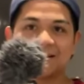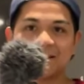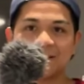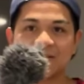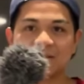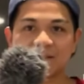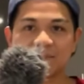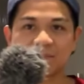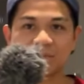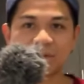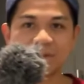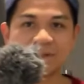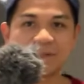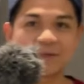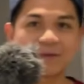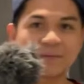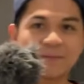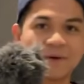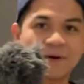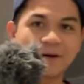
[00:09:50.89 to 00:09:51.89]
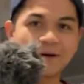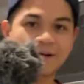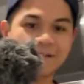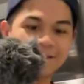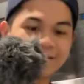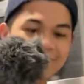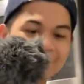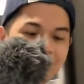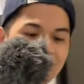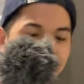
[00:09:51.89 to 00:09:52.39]
That's pretty dope. All right,
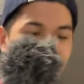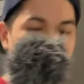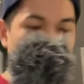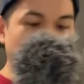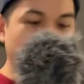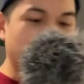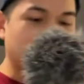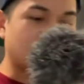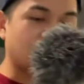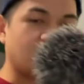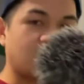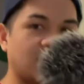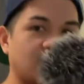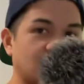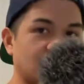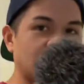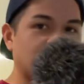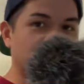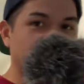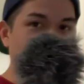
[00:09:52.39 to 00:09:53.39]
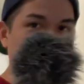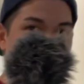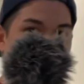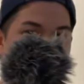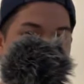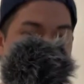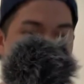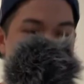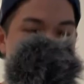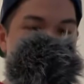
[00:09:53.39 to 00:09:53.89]
let's go over here.
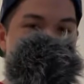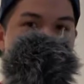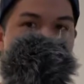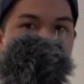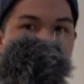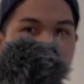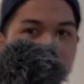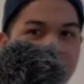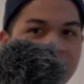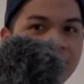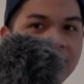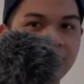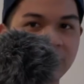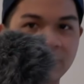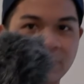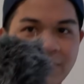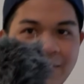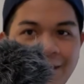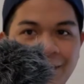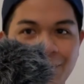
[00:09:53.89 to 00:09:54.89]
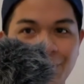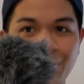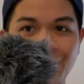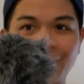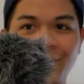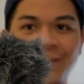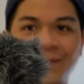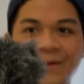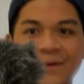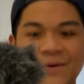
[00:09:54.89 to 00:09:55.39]
See if it can still track me.
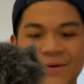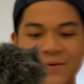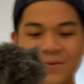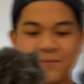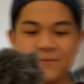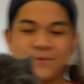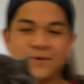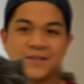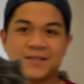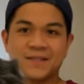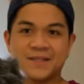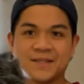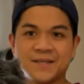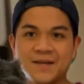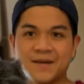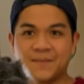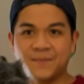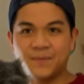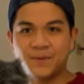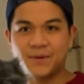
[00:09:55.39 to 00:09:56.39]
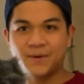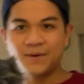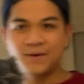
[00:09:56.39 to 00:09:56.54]
What's up?